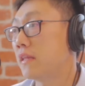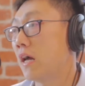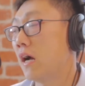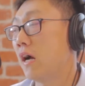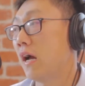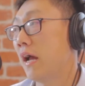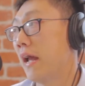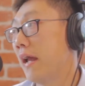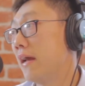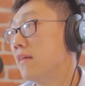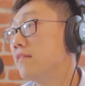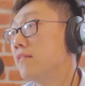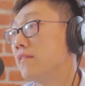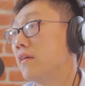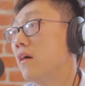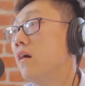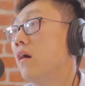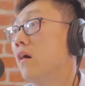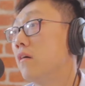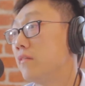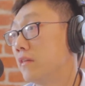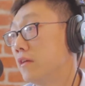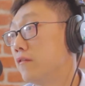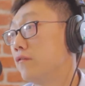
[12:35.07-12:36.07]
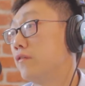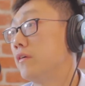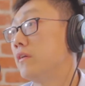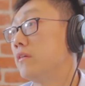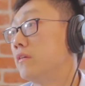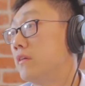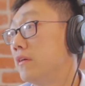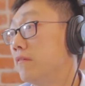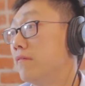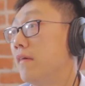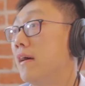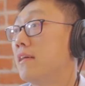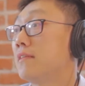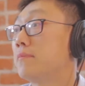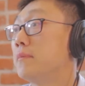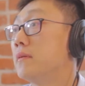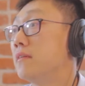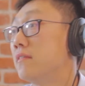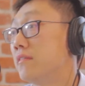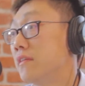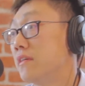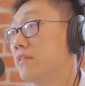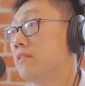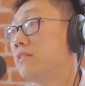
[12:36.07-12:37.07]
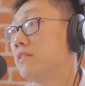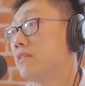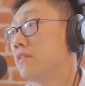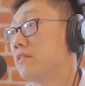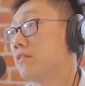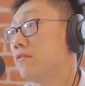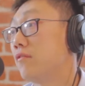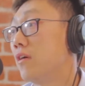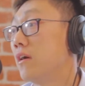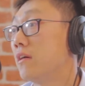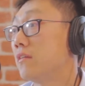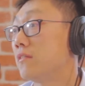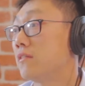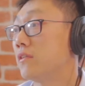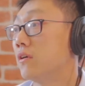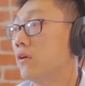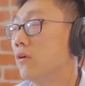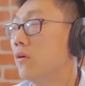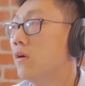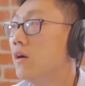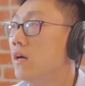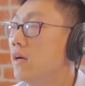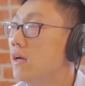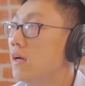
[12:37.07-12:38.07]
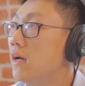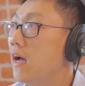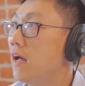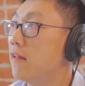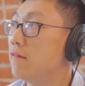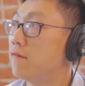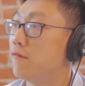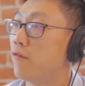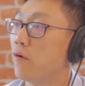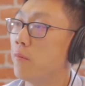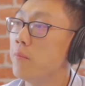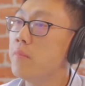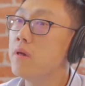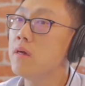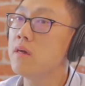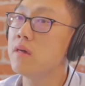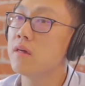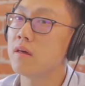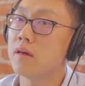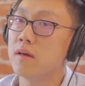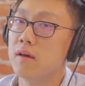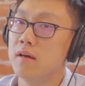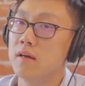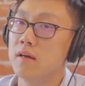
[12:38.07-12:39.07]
hands-on different investment theses, right? So, and for me,